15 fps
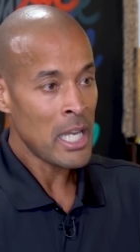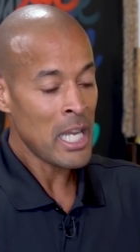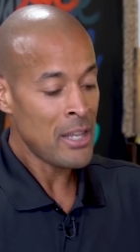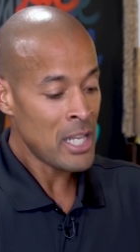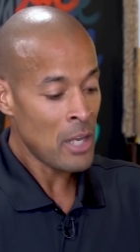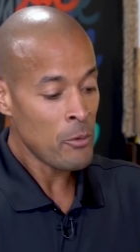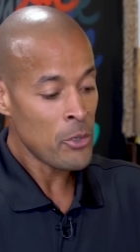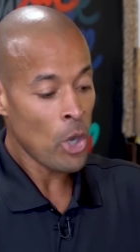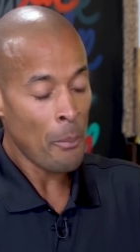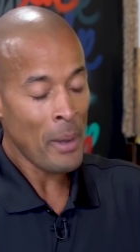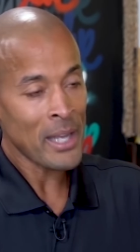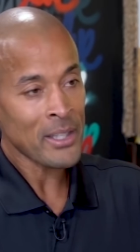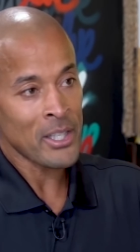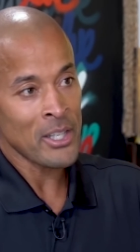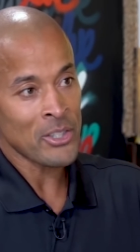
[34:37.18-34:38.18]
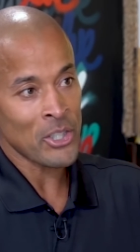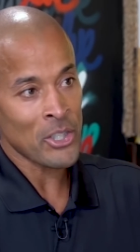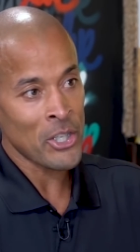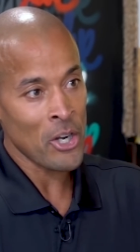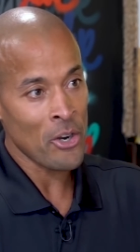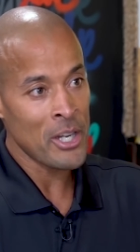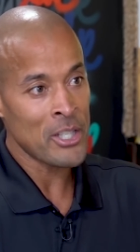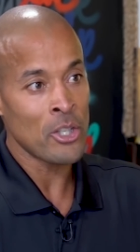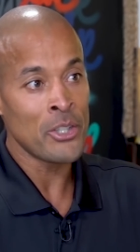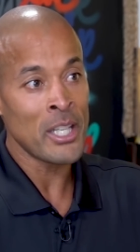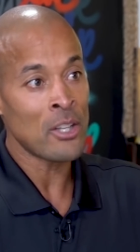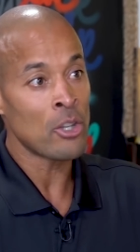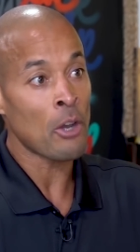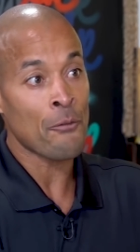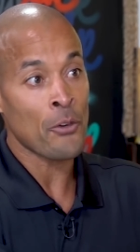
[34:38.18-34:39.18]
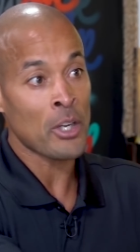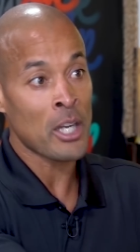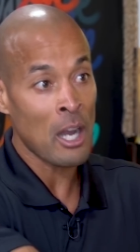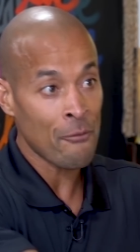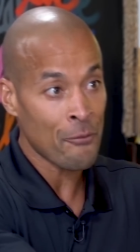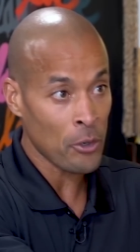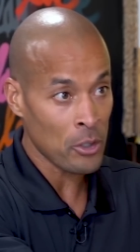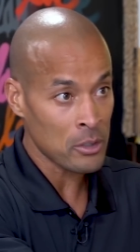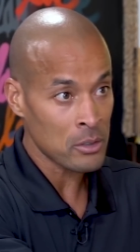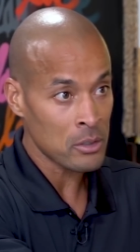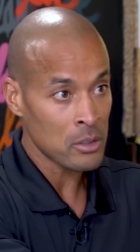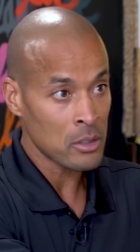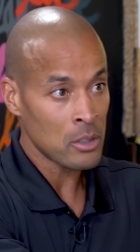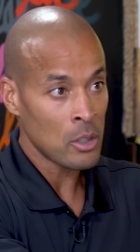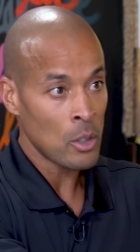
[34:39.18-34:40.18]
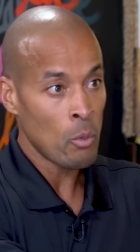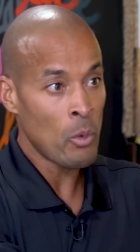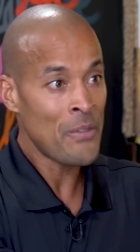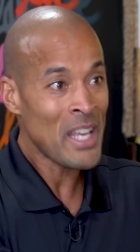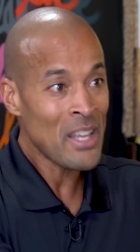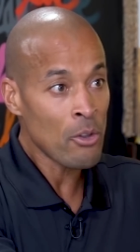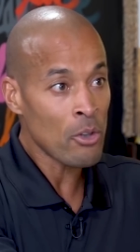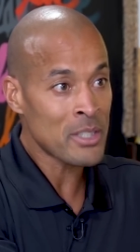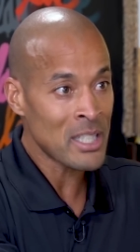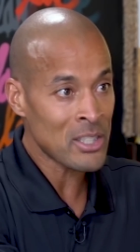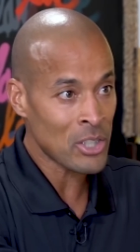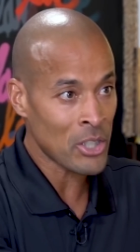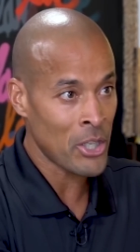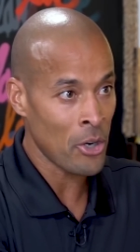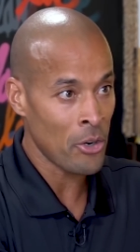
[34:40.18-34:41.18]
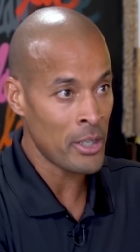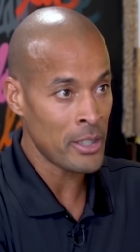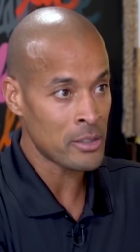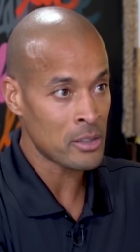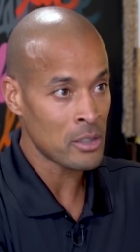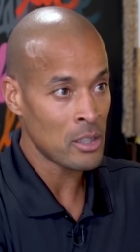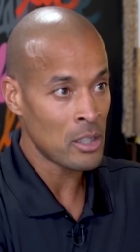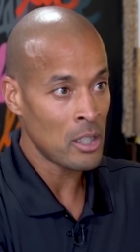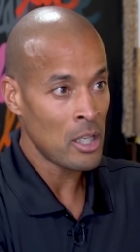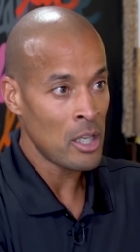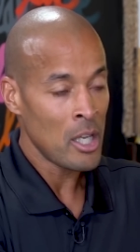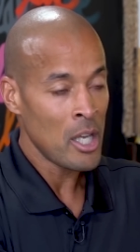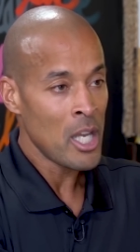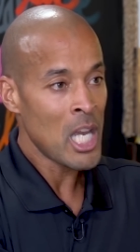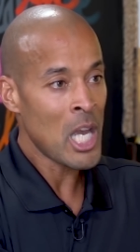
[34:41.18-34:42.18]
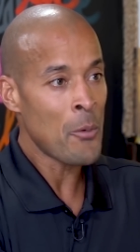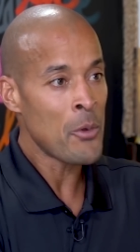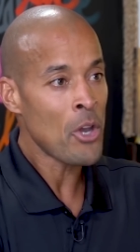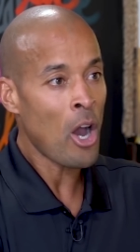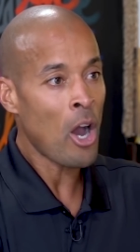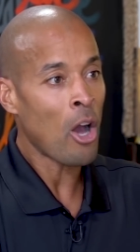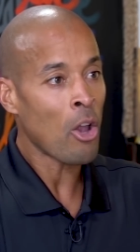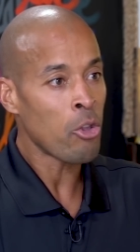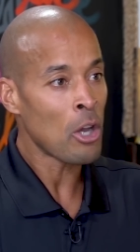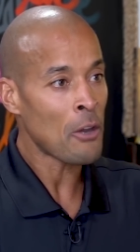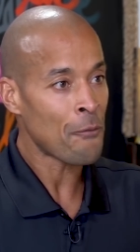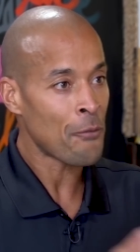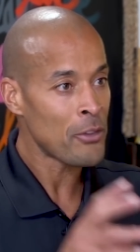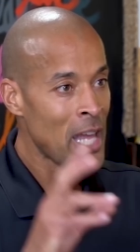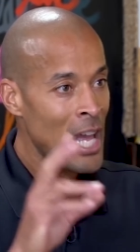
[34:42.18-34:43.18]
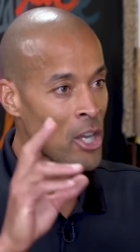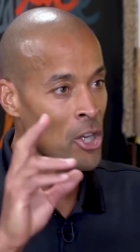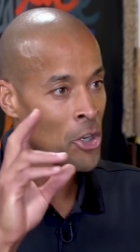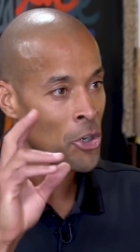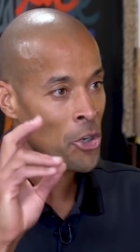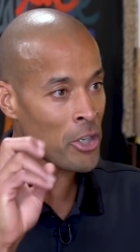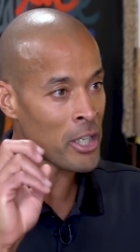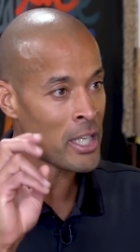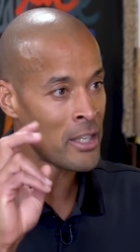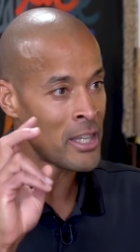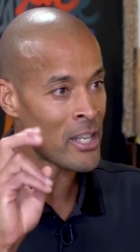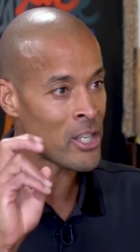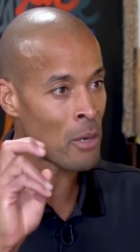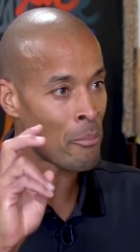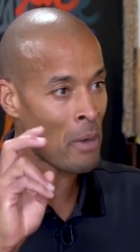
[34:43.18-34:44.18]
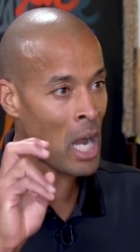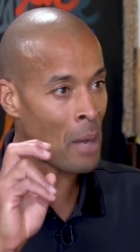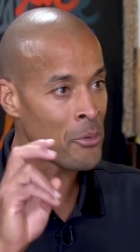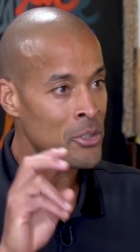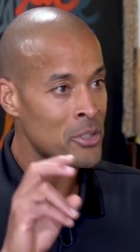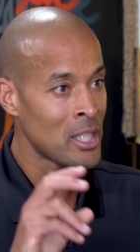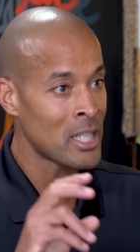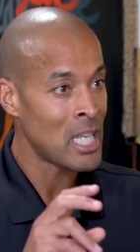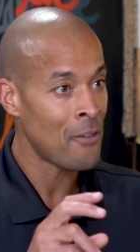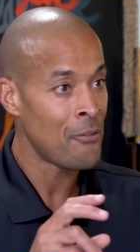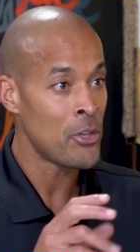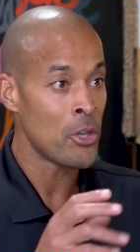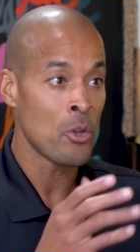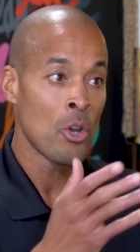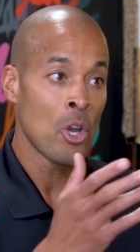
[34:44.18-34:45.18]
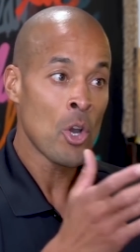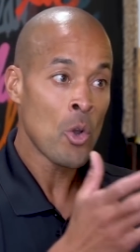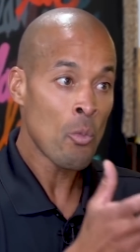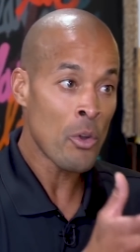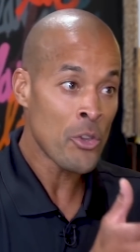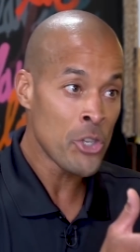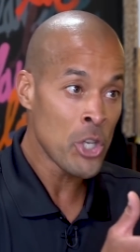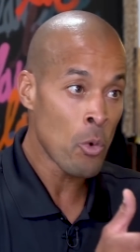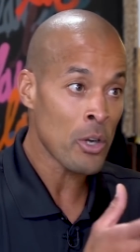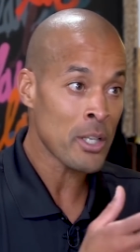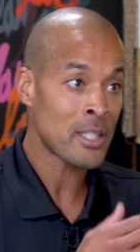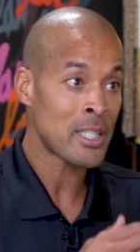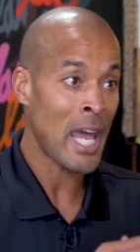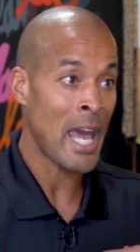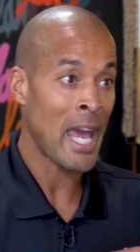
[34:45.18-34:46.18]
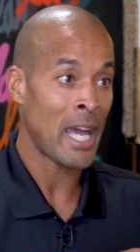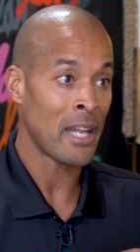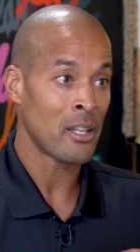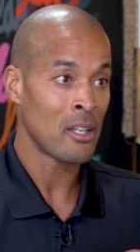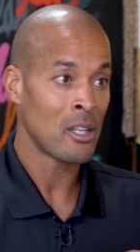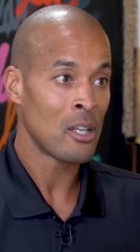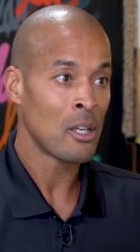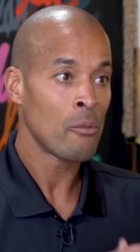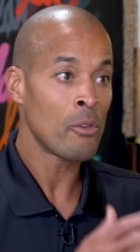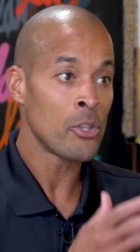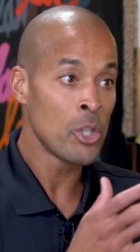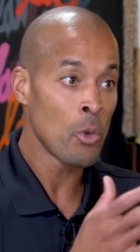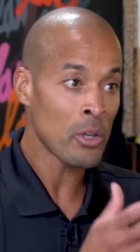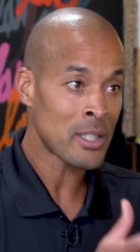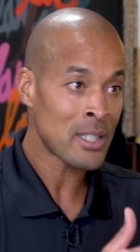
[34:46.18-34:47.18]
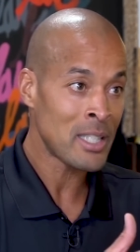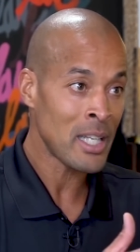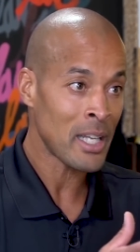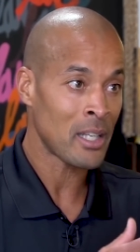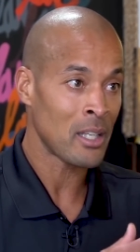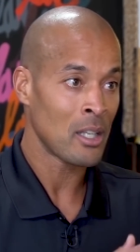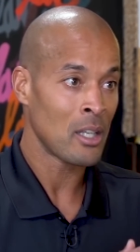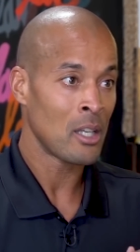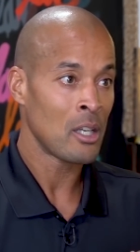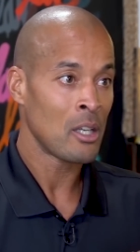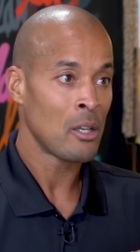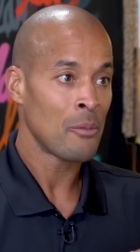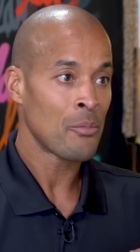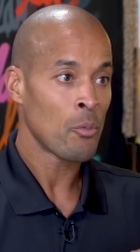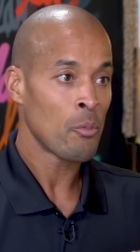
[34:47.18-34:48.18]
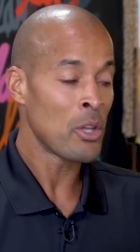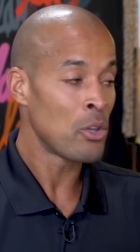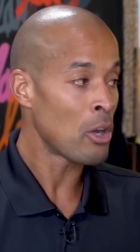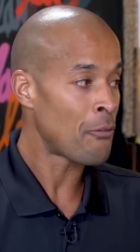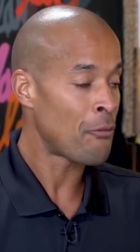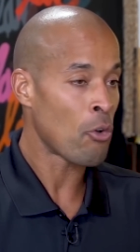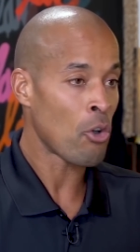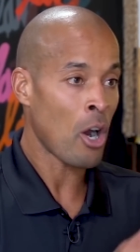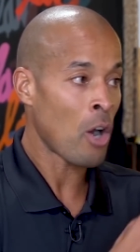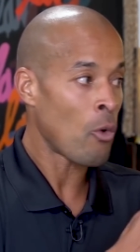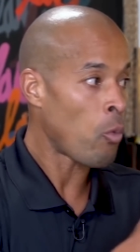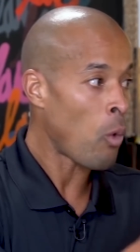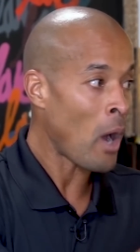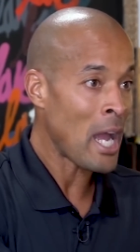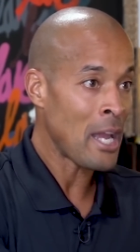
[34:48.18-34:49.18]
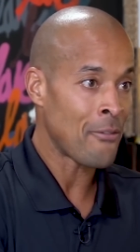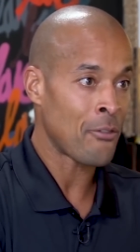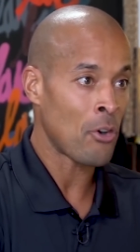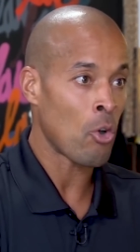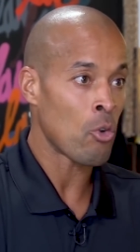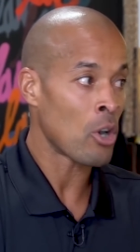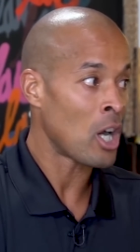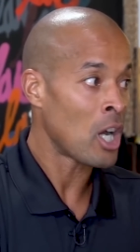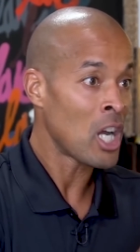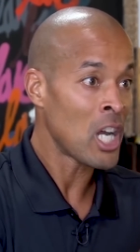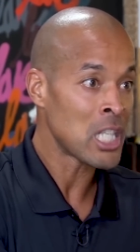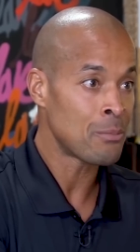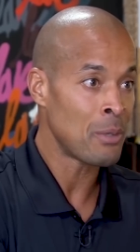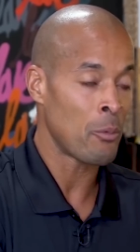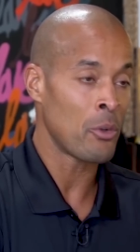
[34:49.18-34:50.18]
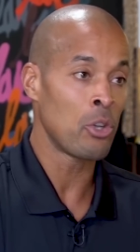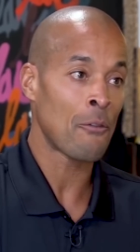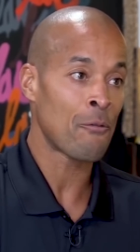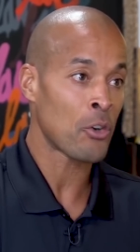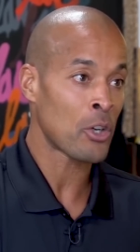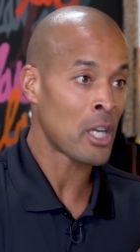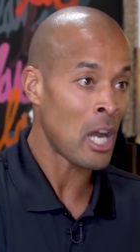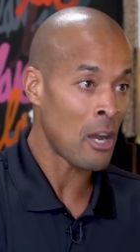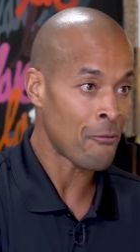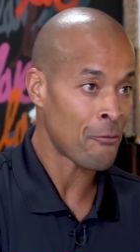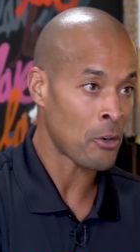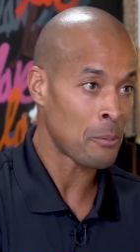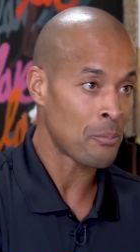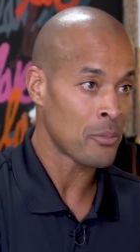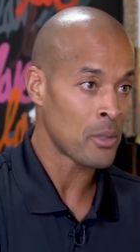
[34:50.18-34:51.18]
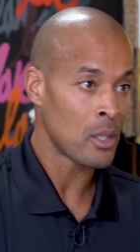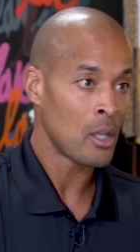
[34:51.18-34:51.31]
And then when you go back to your insecurities, you then look for comfort within those insecurities. And we all look for that cookie that your mom used to give you right. when you were sad, yeah. when you were sick. We look for our wife or our husband. We look for comfort.